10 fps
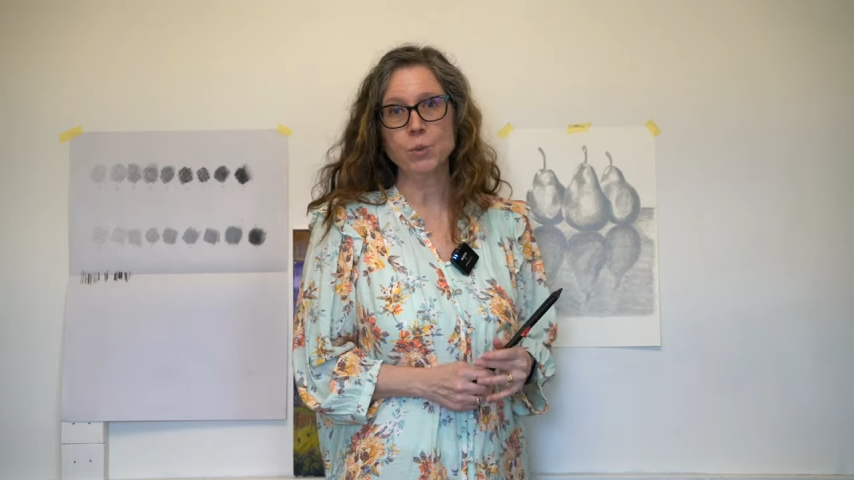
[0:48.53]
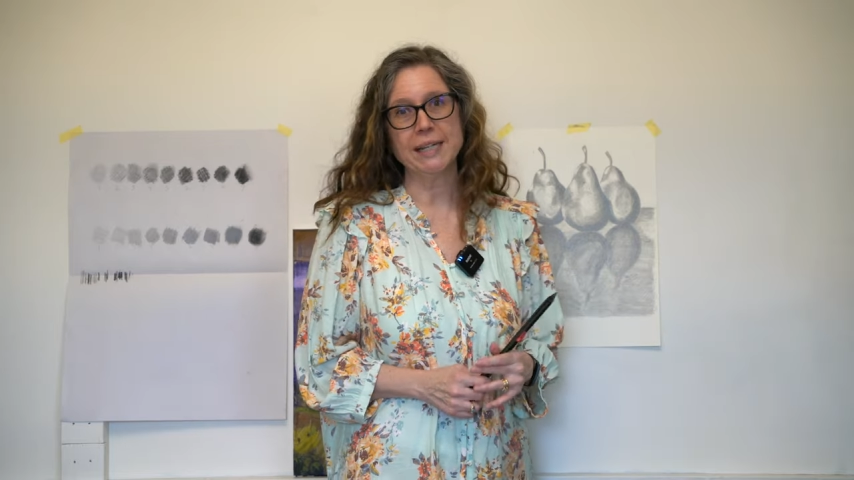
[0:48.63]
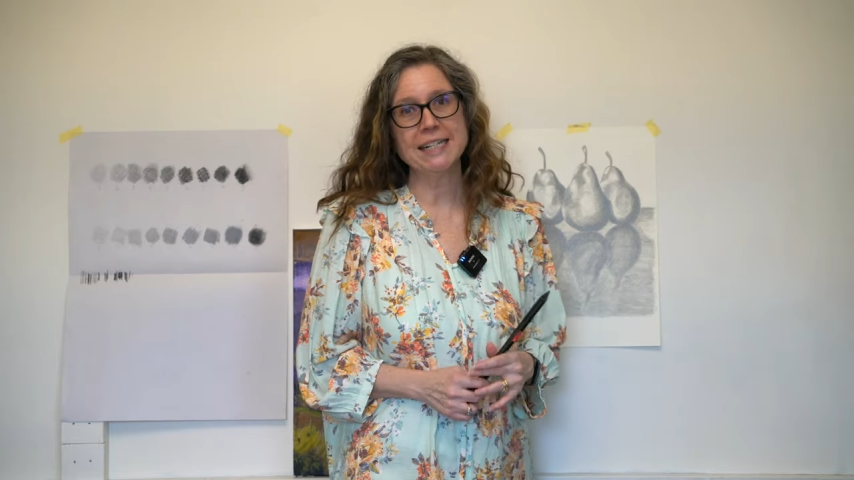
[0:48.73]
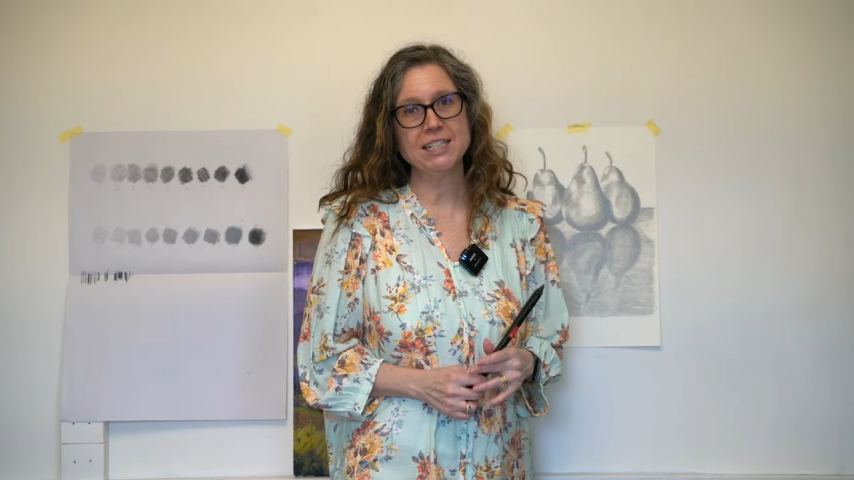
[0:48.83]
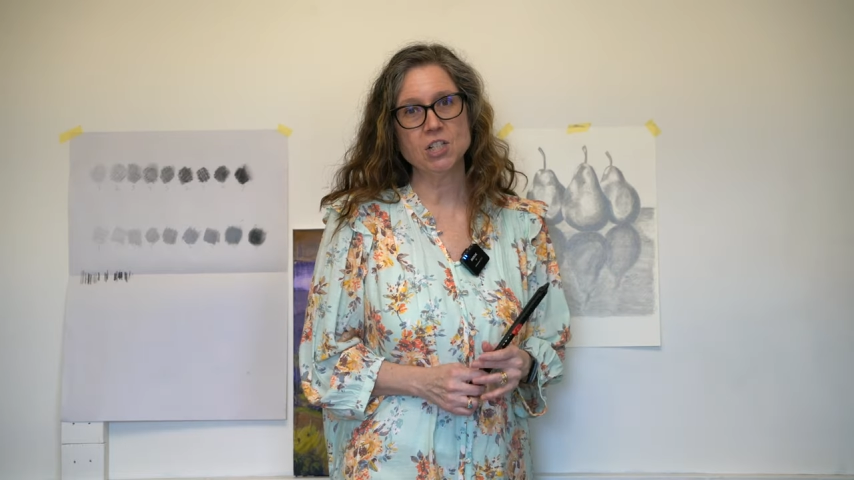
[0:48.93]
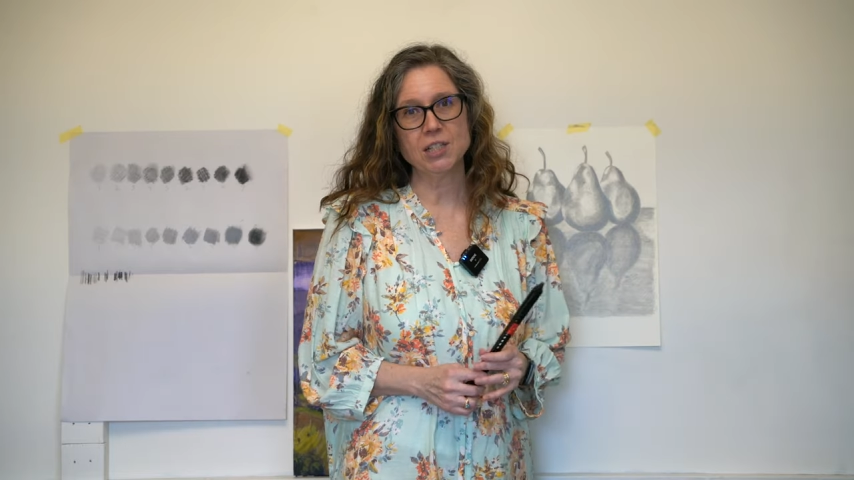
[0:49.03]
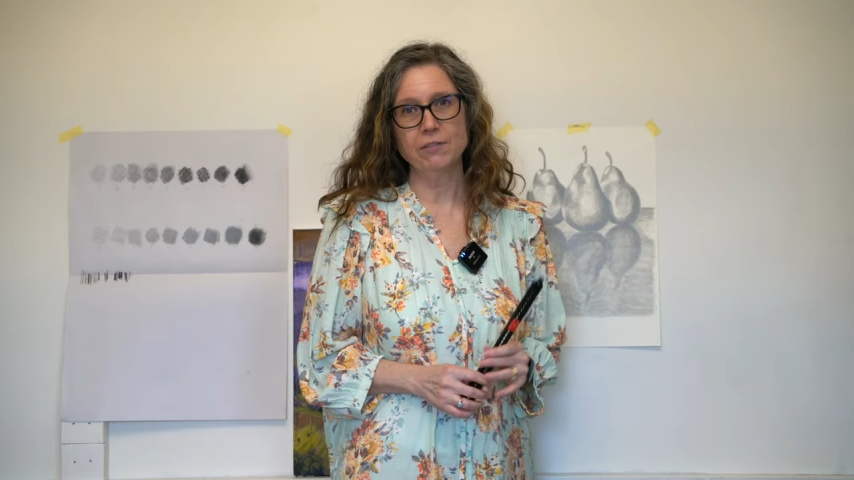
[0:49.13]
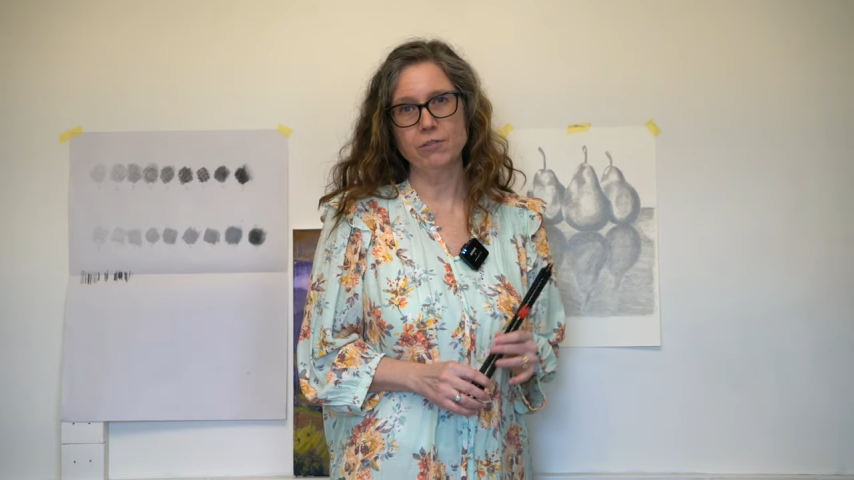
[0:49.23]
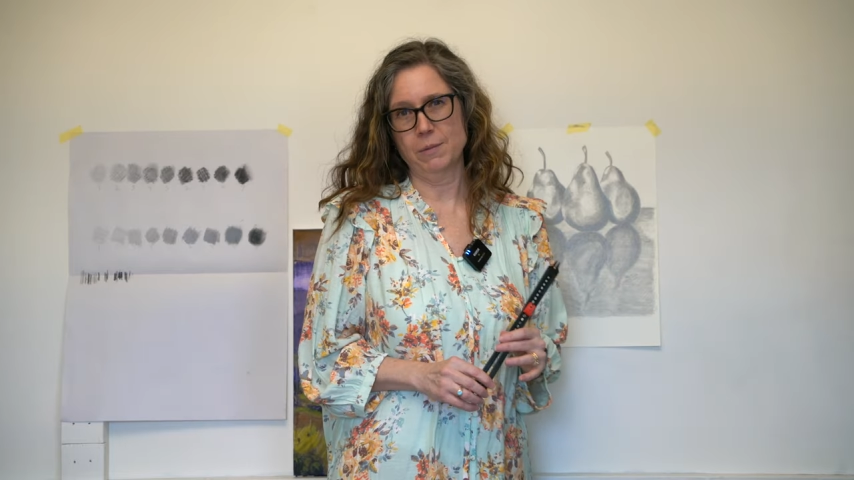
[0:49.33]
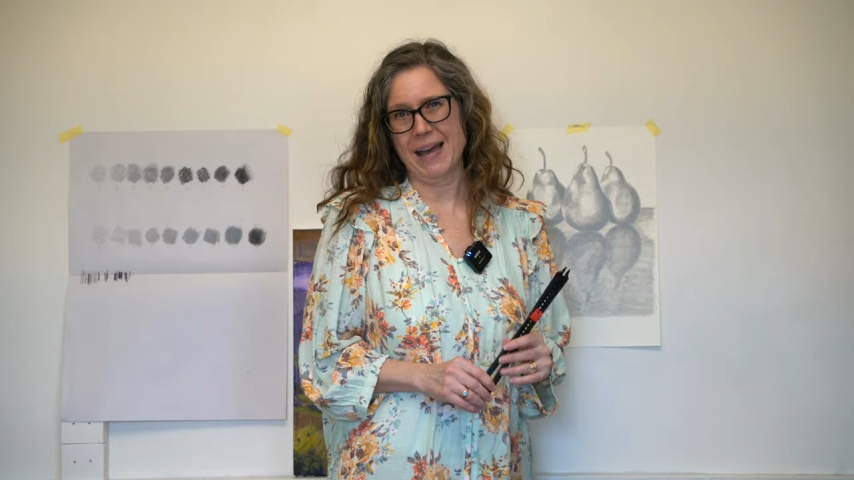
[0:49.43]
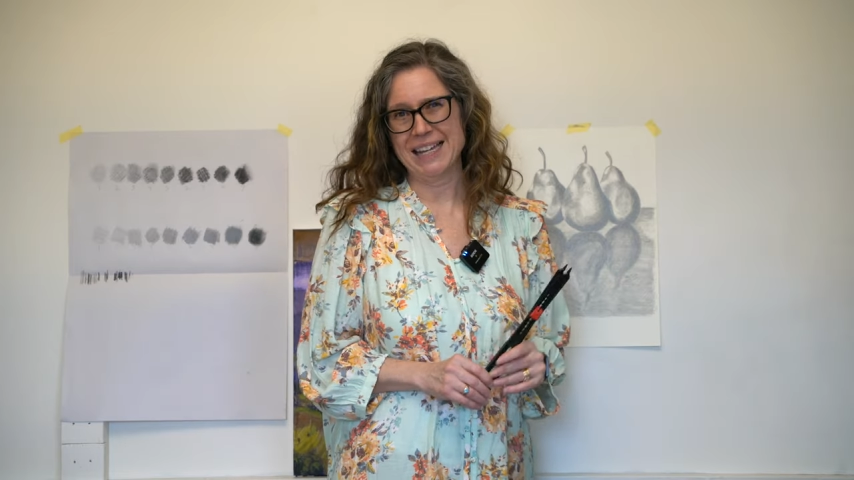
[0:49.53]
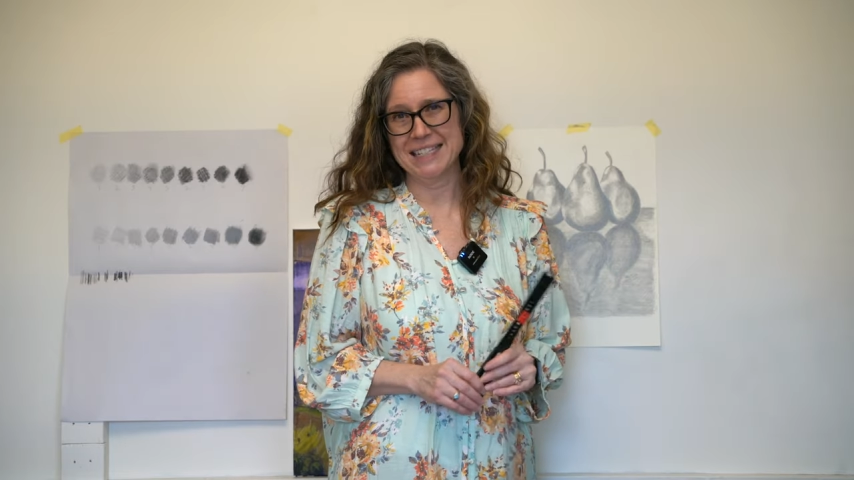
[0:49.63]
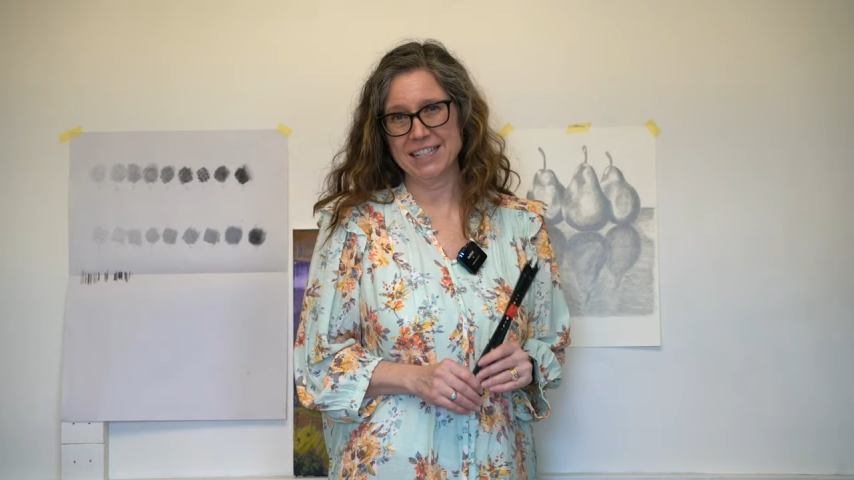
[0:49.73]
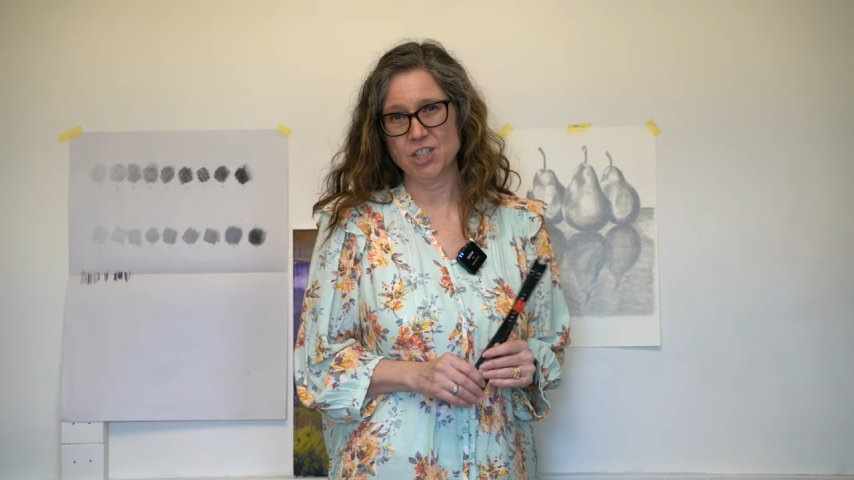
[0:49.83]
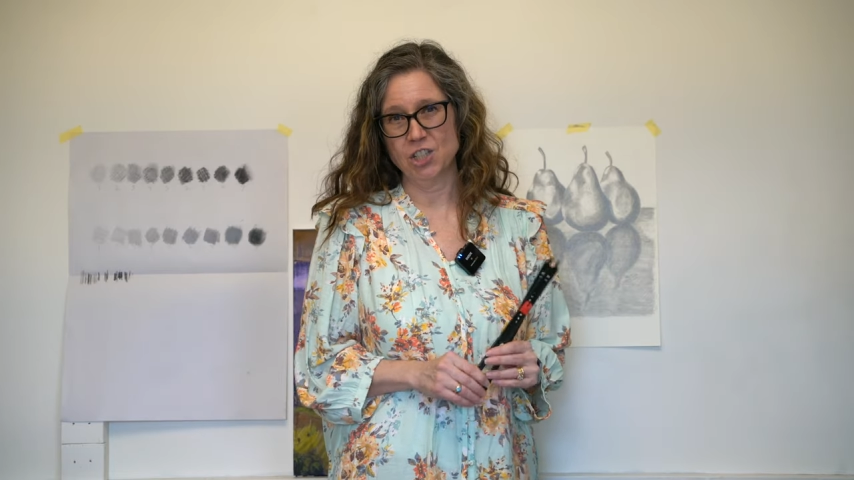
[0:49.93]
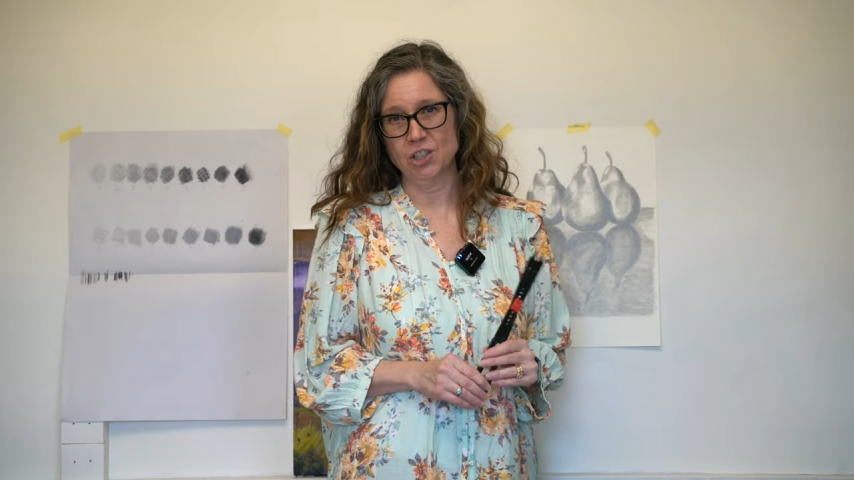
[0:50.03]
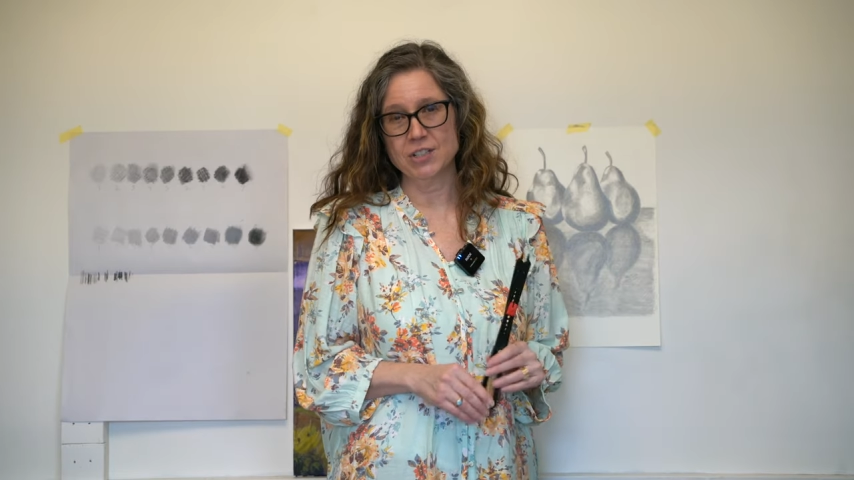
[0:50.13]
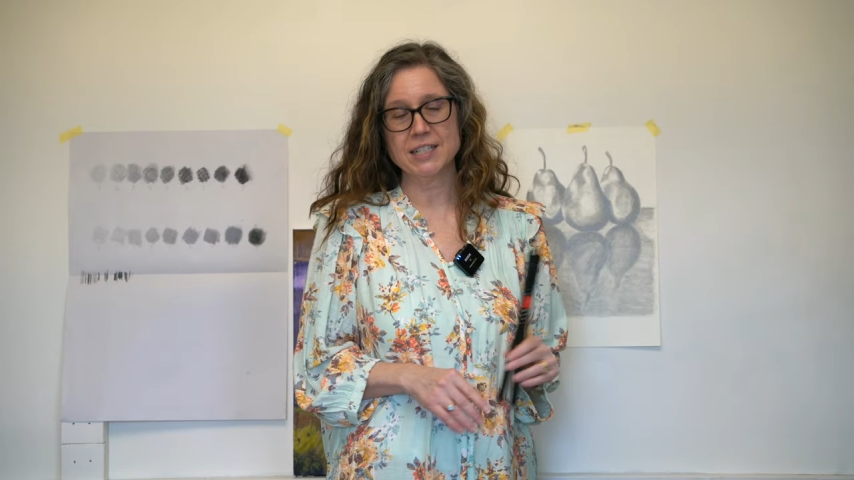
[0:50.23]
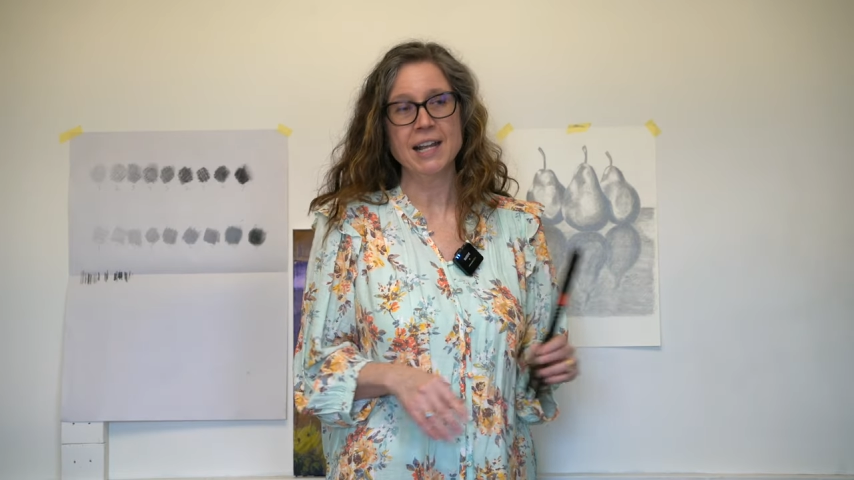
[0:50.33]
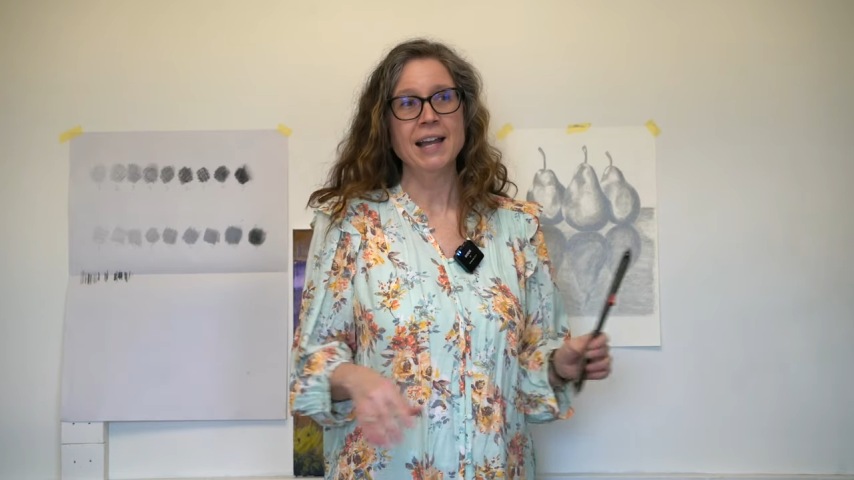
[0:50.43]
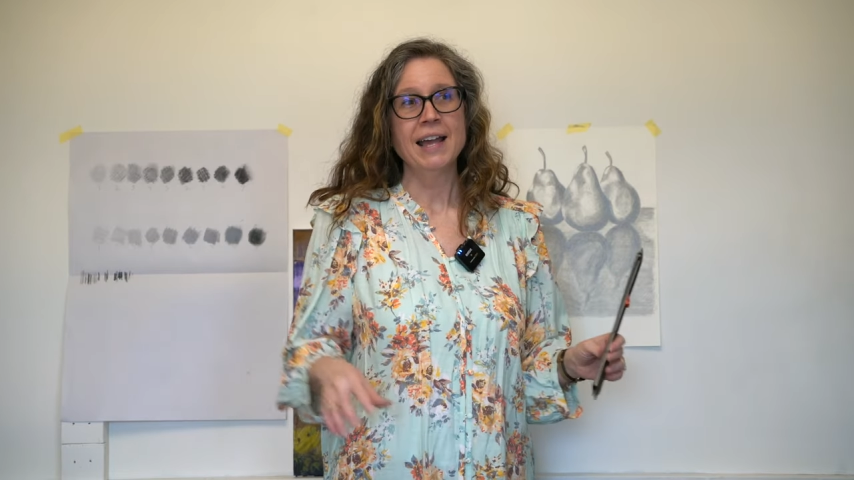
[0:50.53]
working digitally for the past six years